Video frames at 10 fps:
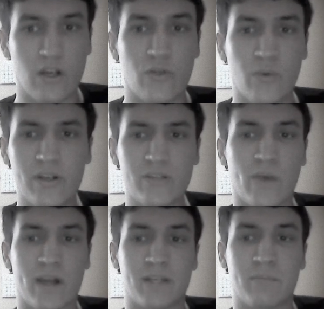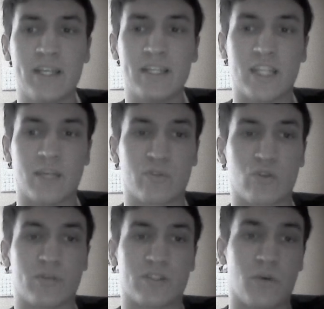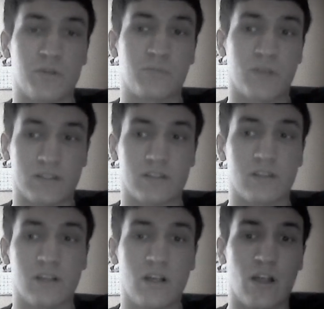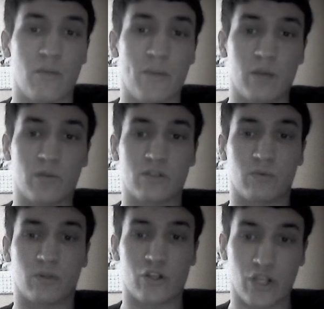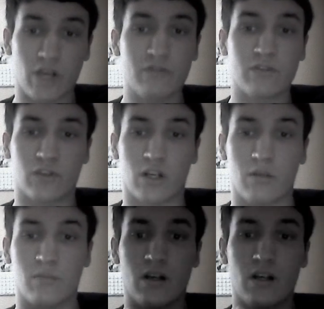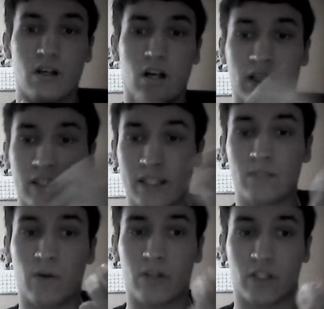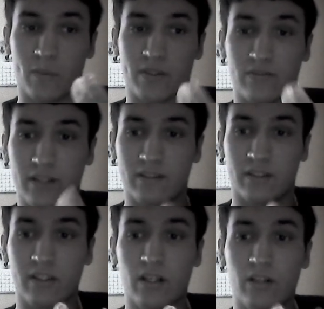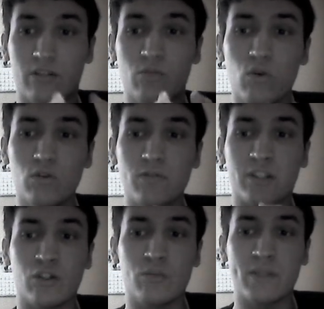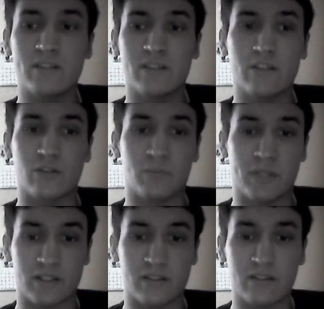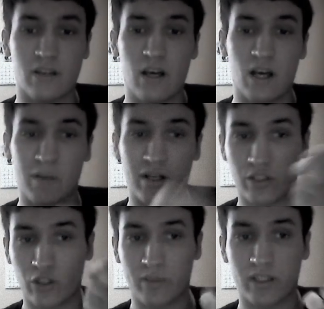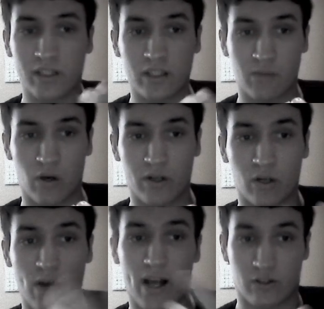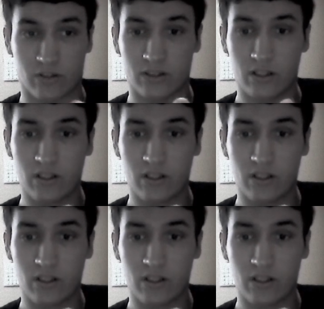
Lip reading: Throughout his writing, many themes were almost always present. The main ones were a shift from a gizmo that humans invented to more of a human-centered piece about human-gizmo interaction.